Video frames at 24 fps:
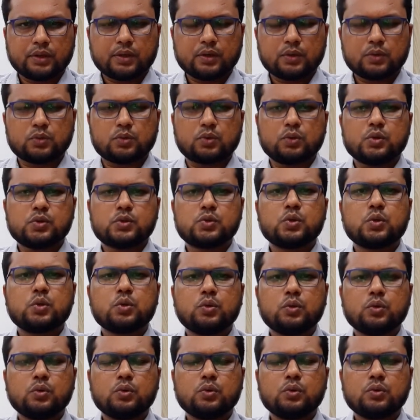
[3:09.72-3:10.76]
Those
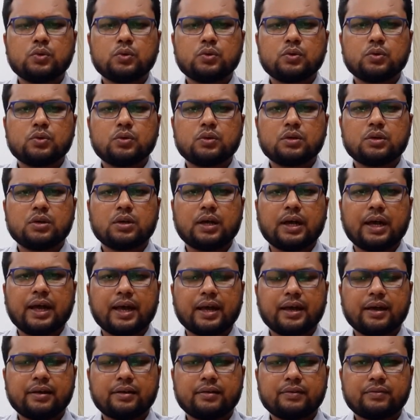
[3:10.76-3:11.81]
who
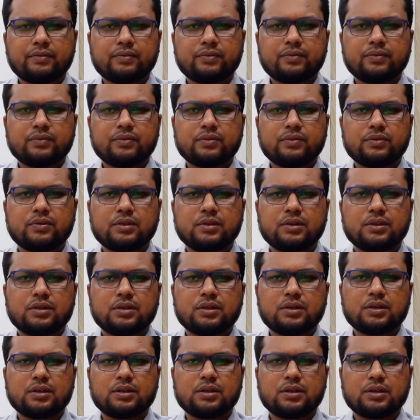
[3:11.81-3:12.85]
have
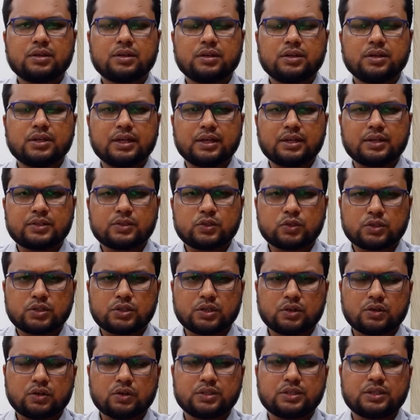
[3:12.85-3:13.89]
done
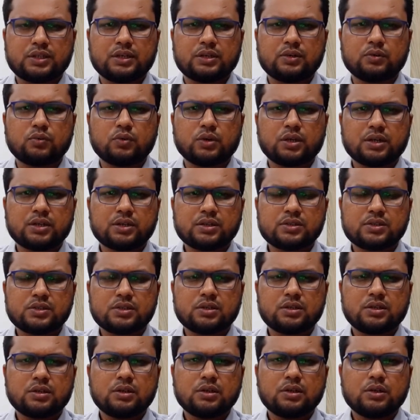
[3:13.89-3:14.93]
sociological works,
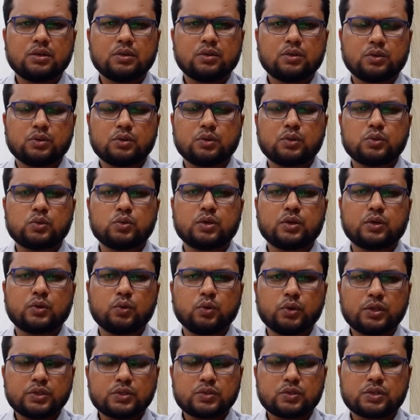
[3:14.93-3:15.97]
or those who are
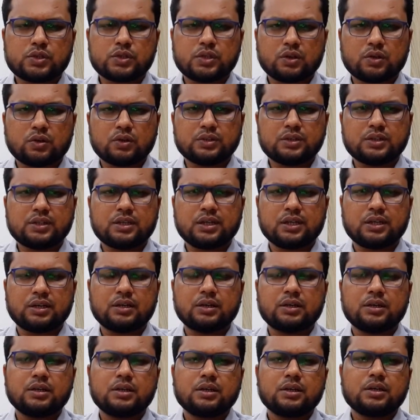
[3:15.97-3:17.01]
doing sociological
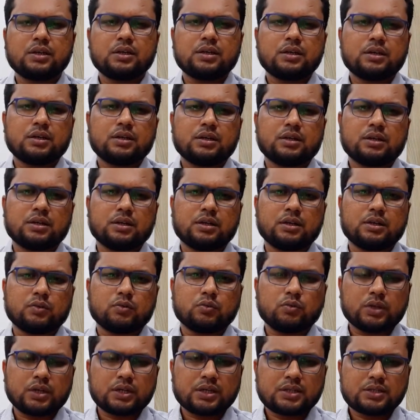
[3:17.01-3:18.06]

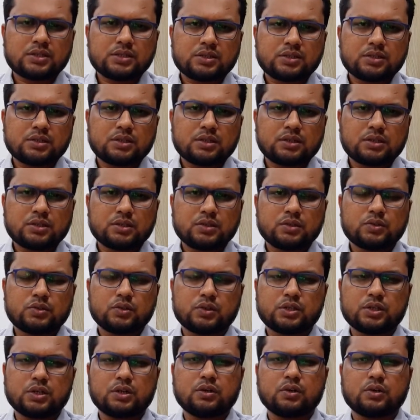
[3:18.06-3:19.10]
works,
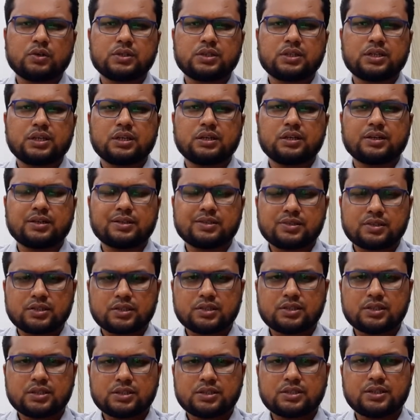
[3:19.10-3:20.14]
sociological
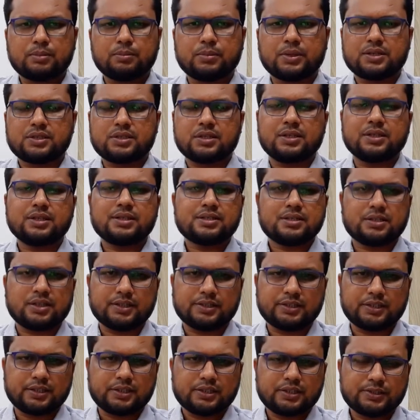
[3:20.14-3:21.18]
researches, they must understand
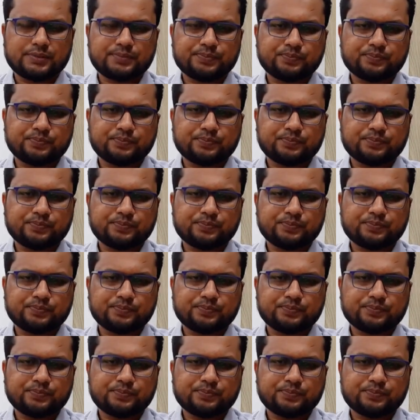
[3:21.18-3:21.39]
it.